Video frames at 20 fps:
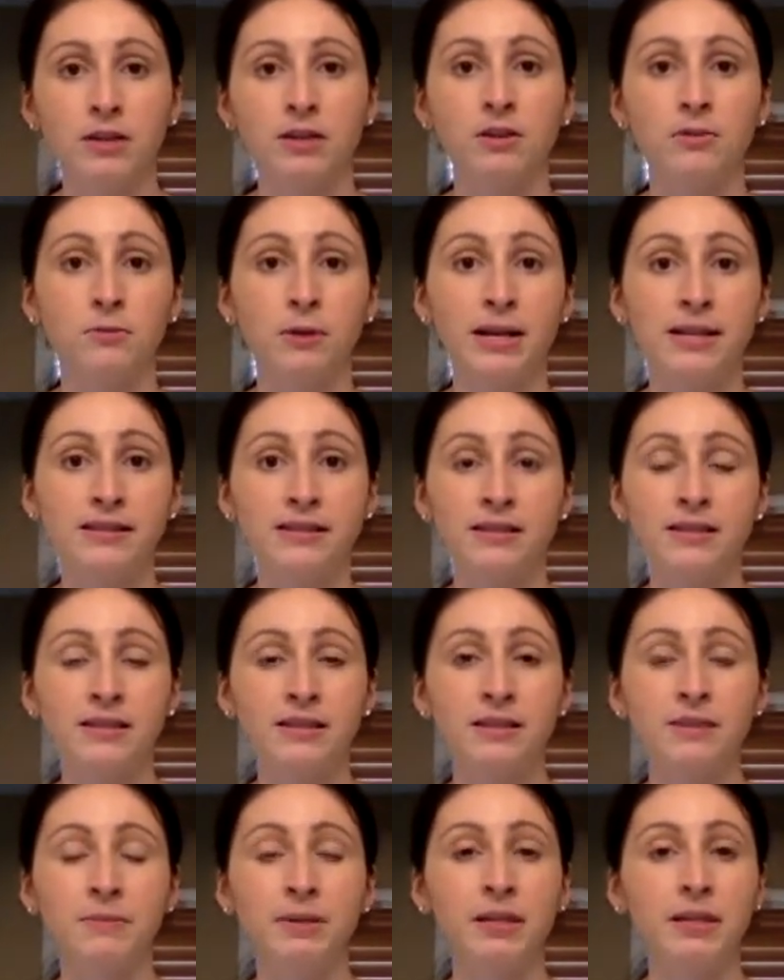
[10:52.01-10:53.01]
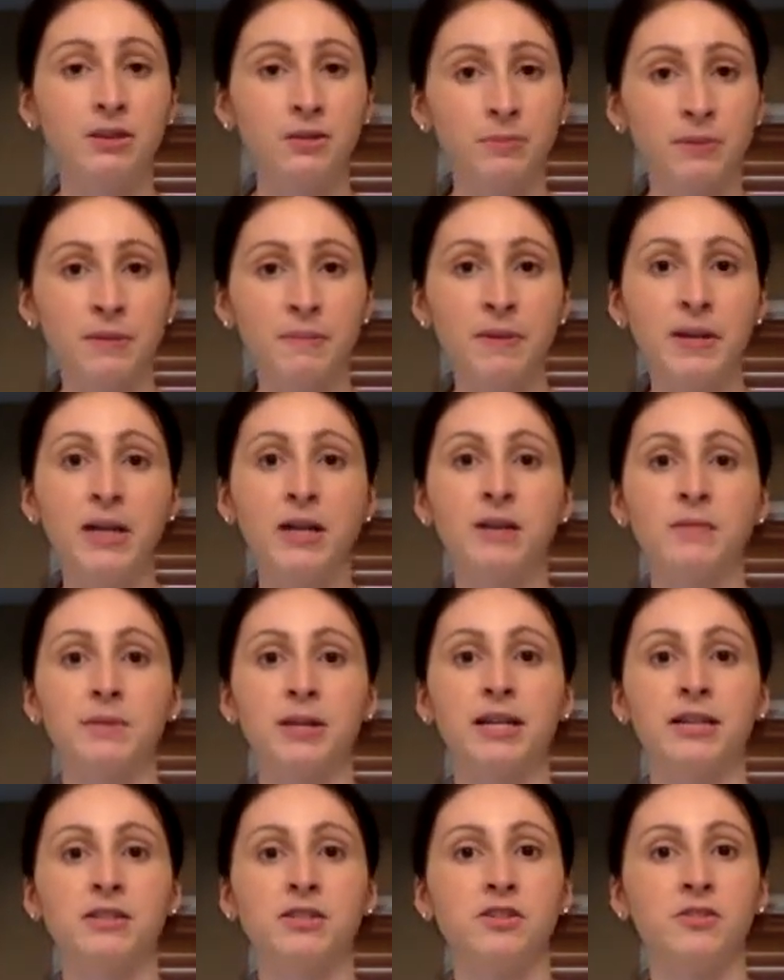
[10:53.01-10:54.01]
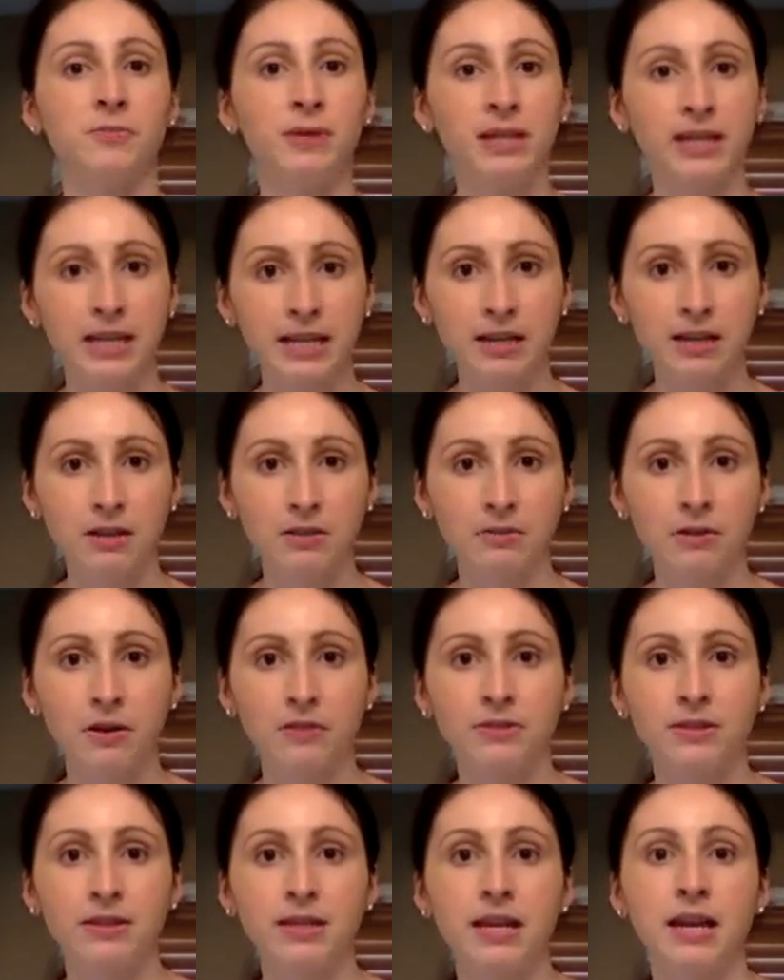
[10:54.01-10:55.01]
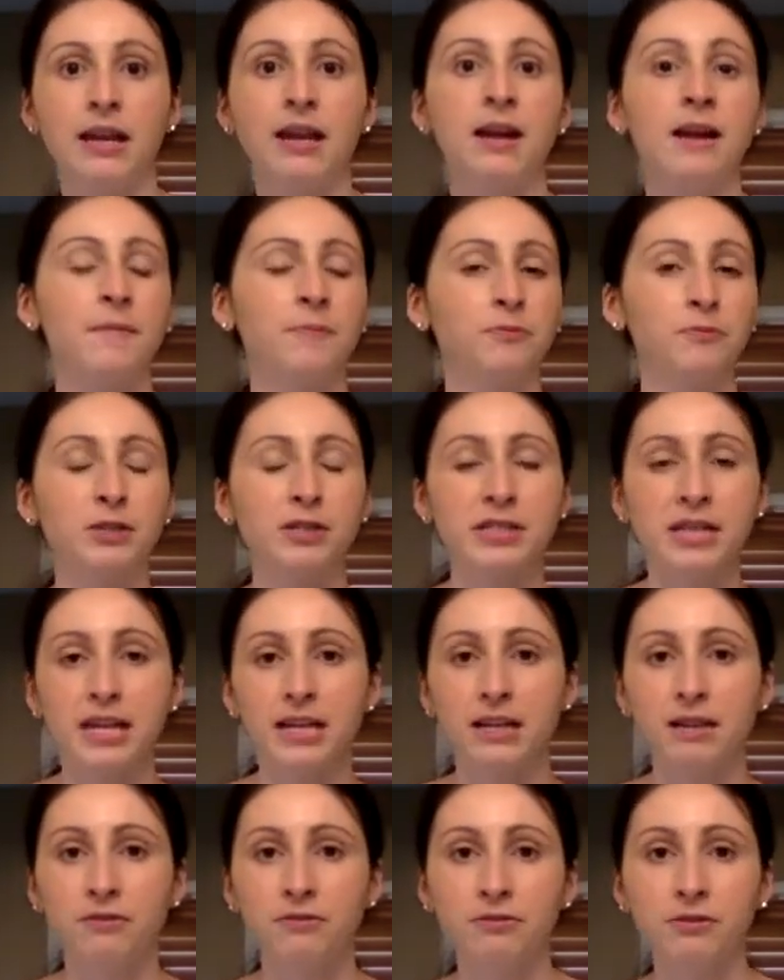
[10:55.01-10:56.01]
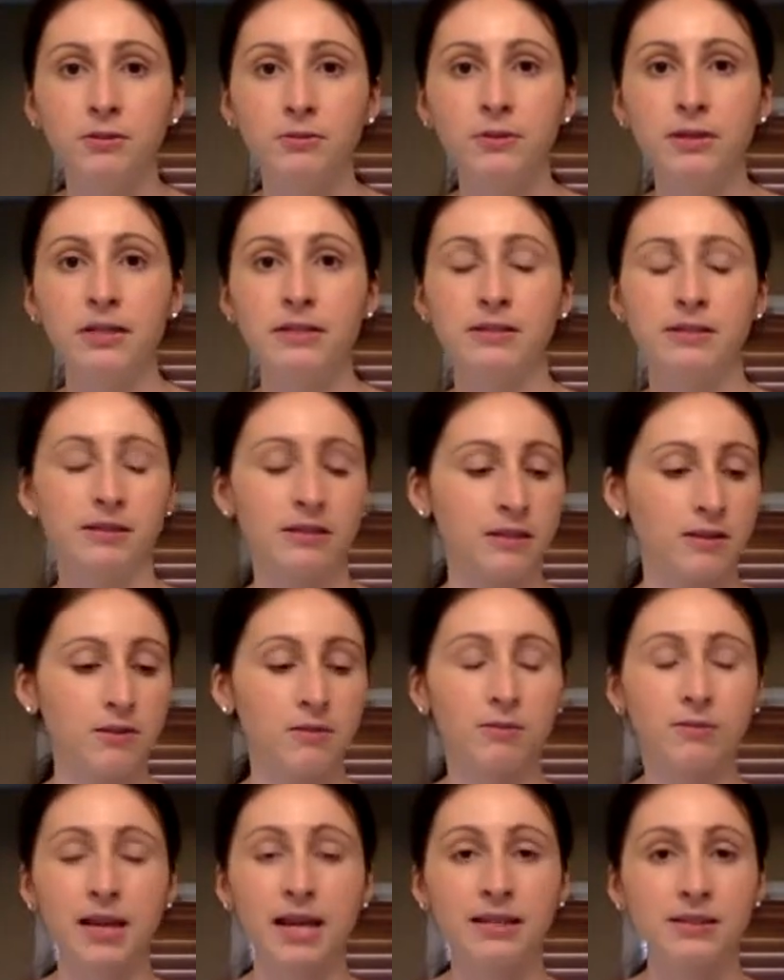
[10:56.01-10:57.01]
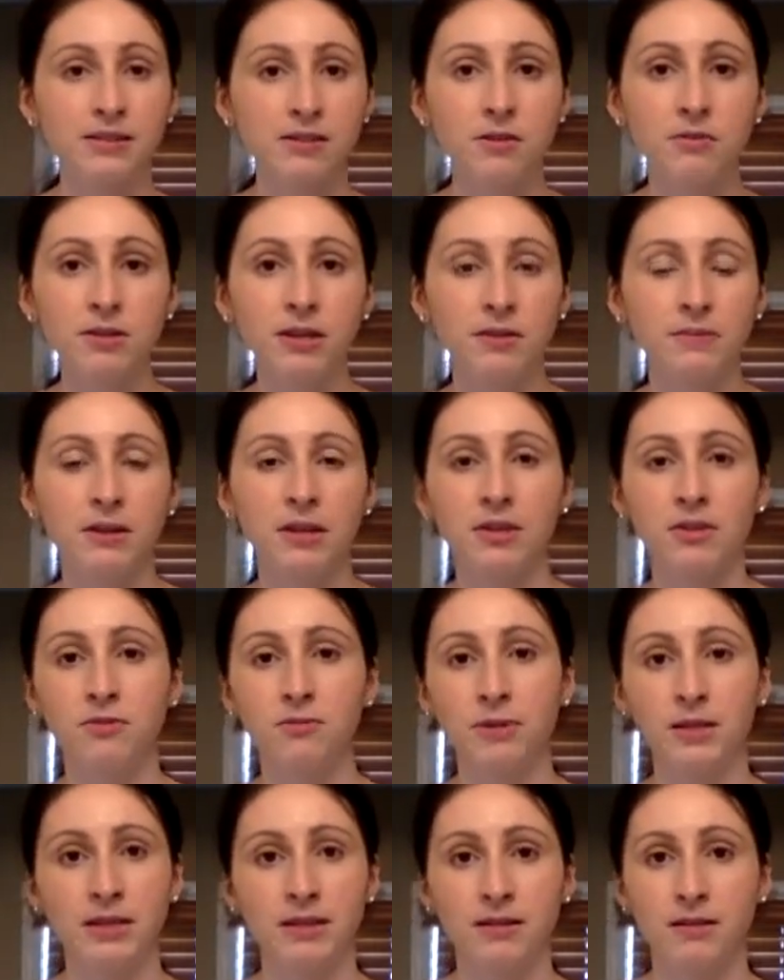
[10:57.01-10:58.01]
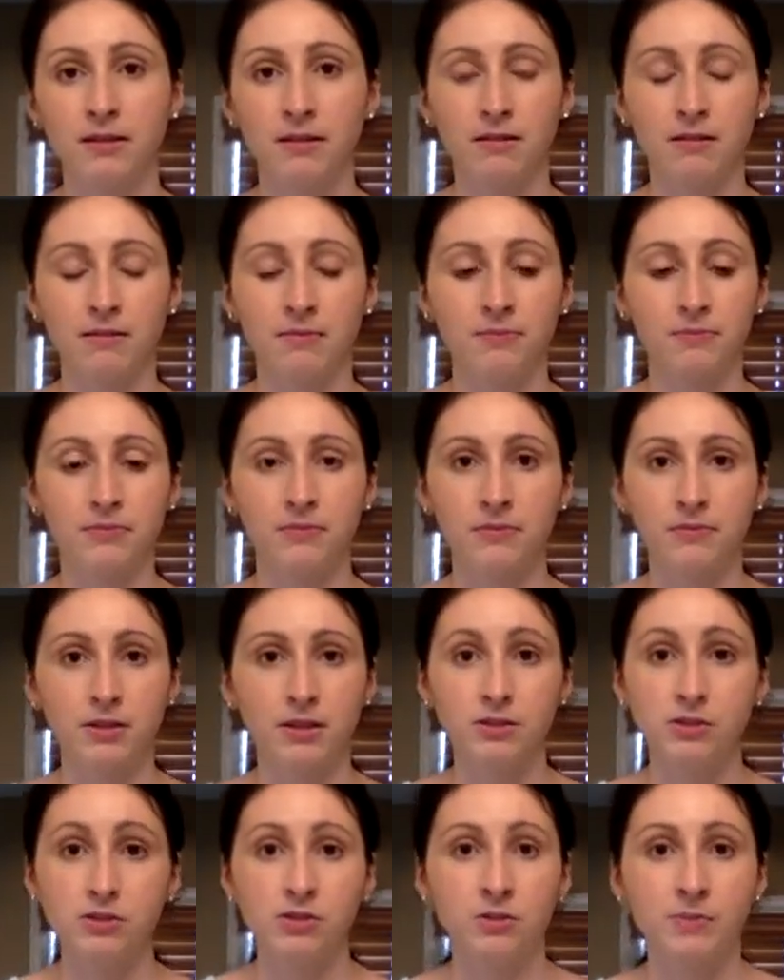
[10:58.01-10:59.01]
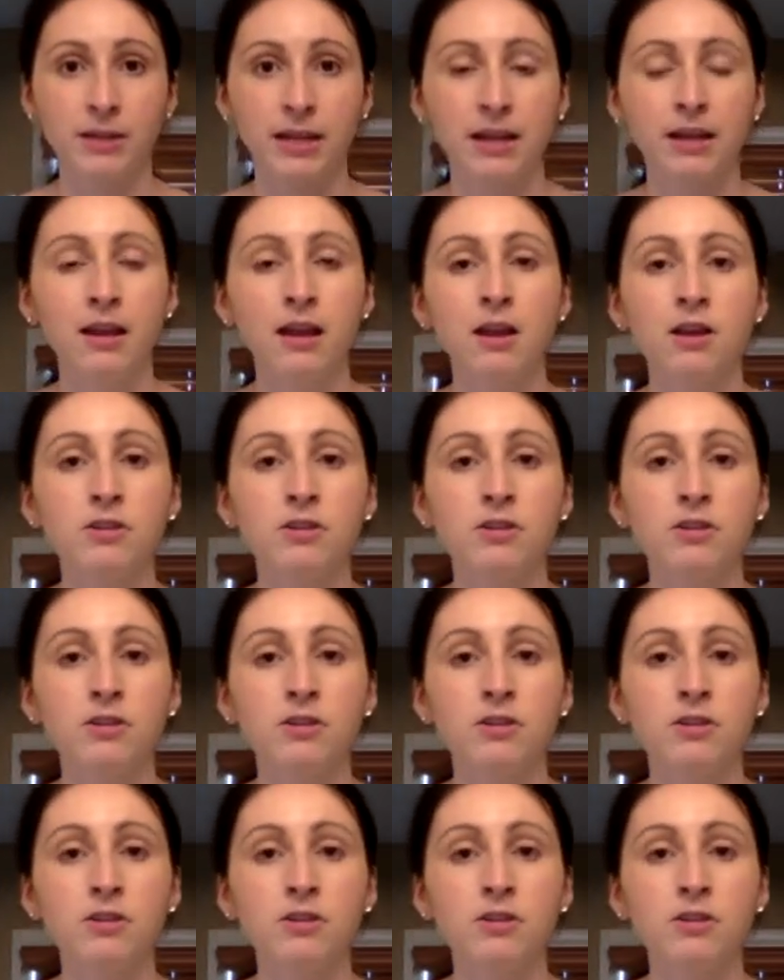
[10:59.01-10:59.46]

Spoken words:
Your waist is going to be a little bit bigger because you've been eating throughout the day, retaining fluids, that sodium that you've been consuming.